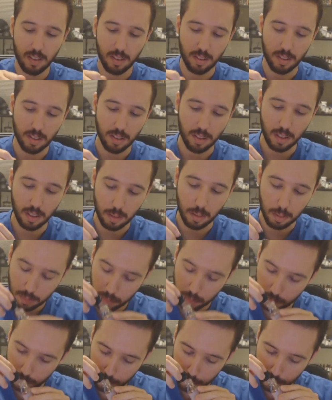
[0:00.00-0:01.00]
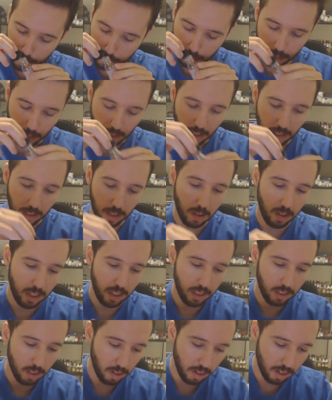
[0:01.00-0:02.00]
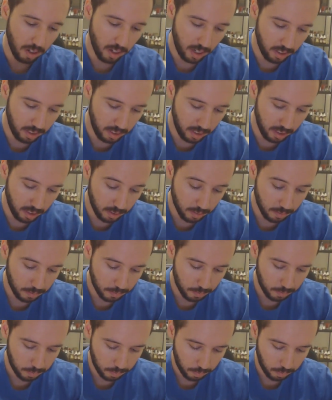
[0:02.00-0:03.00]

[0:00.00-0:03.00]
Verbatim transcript: So I'm gonna go ahead and load it on here.